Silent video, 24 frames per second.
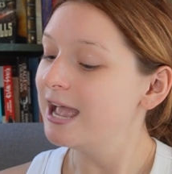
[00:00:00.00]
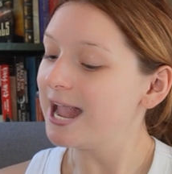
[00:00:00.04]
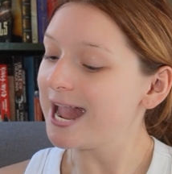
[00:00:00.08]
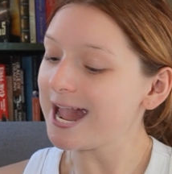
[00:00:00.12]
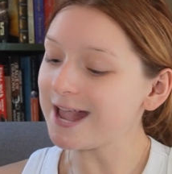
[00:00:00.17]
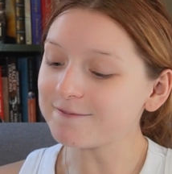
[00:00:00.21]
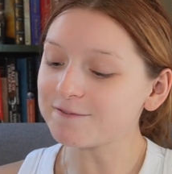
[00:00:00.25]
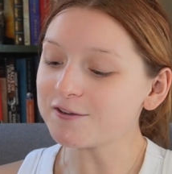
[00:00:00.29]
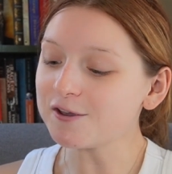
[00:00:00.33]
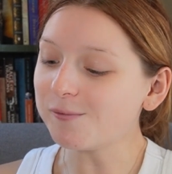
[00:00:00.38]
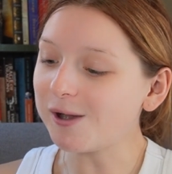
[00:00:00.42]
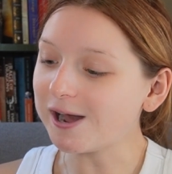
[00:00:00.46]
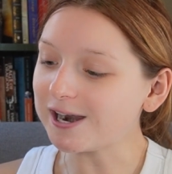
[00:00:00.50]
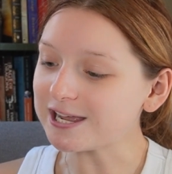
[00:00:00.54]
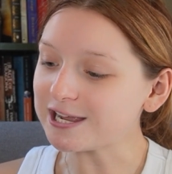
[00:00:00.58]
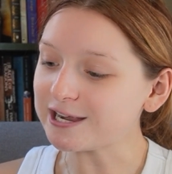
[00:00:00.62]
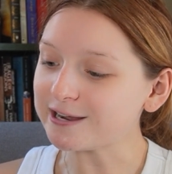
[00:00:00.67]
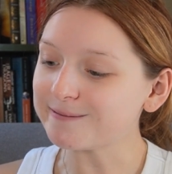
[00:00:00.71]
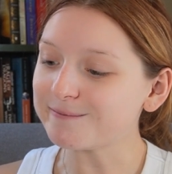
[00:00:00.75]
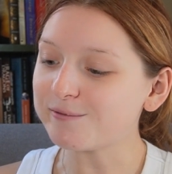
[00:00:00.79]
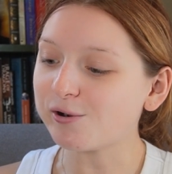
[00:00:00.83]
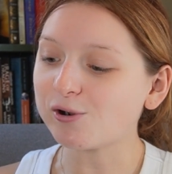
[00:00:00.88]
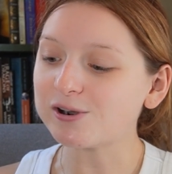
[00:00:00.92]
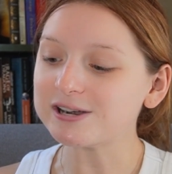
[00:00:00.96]
If you want to
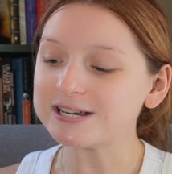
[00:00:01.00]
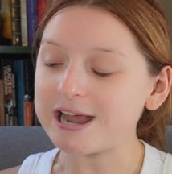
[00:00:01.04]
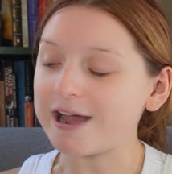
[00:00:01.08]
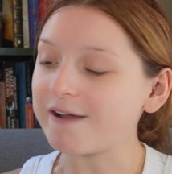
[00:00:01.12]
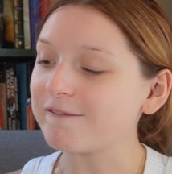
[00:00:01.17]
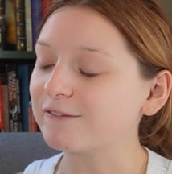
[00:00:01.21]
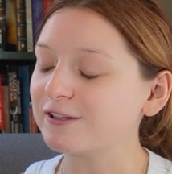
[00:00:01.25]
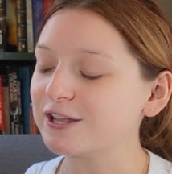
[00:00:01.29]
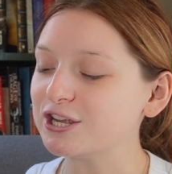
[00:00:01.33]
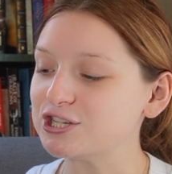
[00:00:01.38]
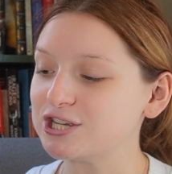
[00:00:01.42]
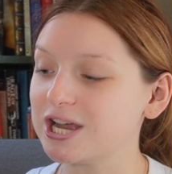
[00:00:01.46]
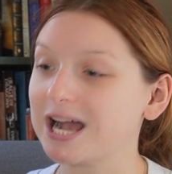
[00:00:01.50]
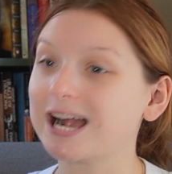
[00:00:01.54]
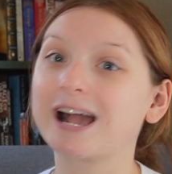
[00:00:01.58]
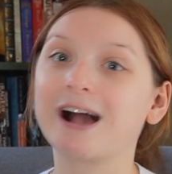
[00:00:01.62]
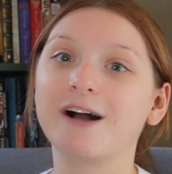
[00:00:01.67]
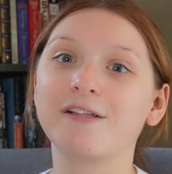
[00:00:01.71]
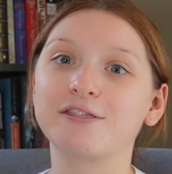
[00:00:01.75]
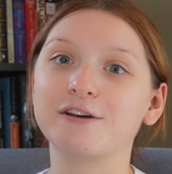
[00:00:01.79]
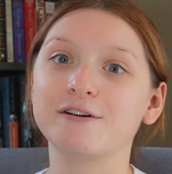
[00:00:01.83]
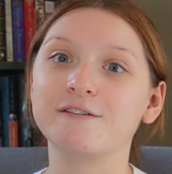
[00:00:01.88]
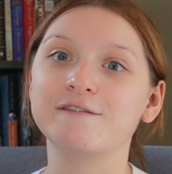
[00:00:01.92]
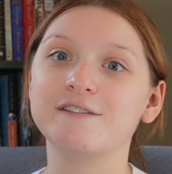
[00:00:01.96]
hear more, definitely check
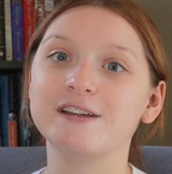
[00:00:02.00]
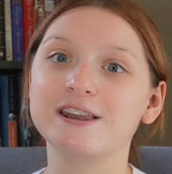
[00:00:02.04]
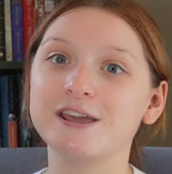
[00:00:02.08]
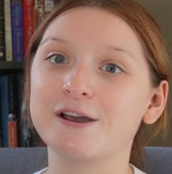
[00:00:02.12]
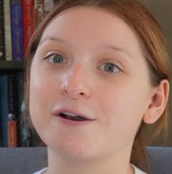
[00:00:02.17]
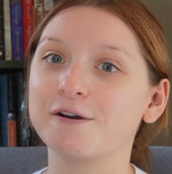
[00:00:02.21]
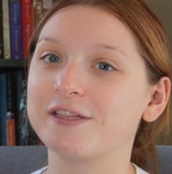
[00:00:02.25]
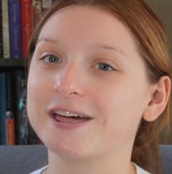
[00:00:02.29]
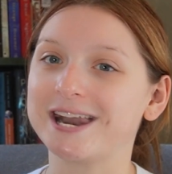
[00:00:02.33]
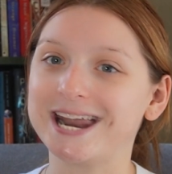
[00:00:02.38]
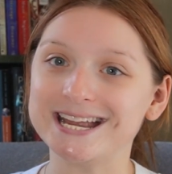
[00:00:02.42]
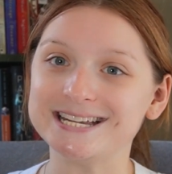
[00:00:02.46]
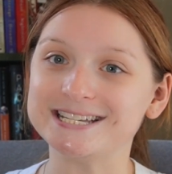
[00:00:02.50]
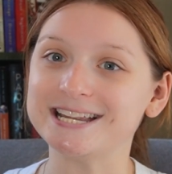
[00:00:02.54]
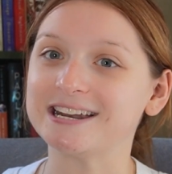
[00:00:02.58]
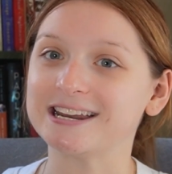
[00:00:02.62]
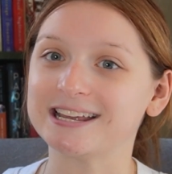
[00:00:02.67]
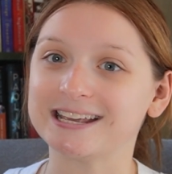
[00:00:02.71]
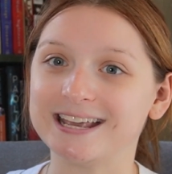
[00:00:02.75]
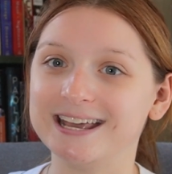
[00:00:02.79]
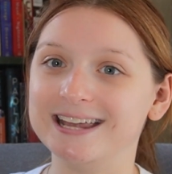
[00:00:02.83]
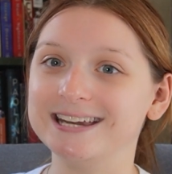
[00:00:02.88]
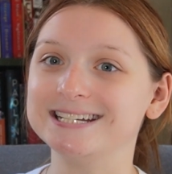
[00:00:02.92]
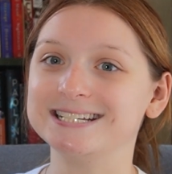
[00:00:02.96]
out the video that I
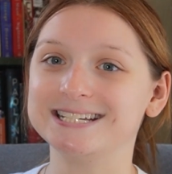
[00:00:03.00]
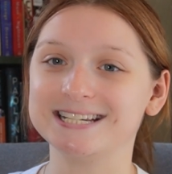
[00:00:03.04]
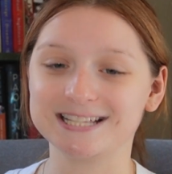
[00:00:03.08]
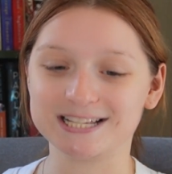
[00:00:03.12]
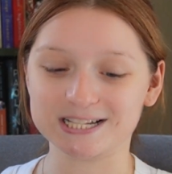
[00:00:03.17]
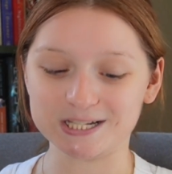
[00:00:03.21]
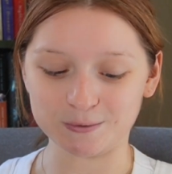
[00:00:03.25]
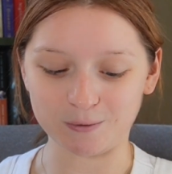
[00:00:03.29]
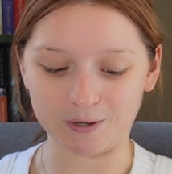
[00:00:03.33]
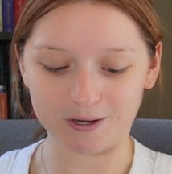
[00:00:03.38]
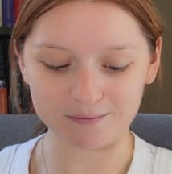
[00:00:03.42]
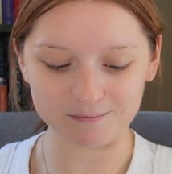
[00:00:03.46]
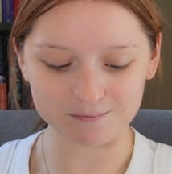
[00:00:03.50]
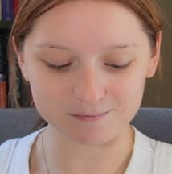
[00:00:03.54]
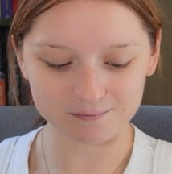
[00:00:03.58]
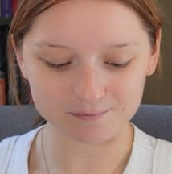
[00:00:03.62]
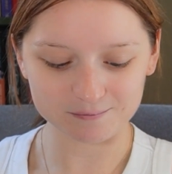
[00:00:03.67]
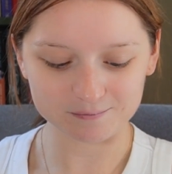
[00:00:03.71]
dedicated to this one.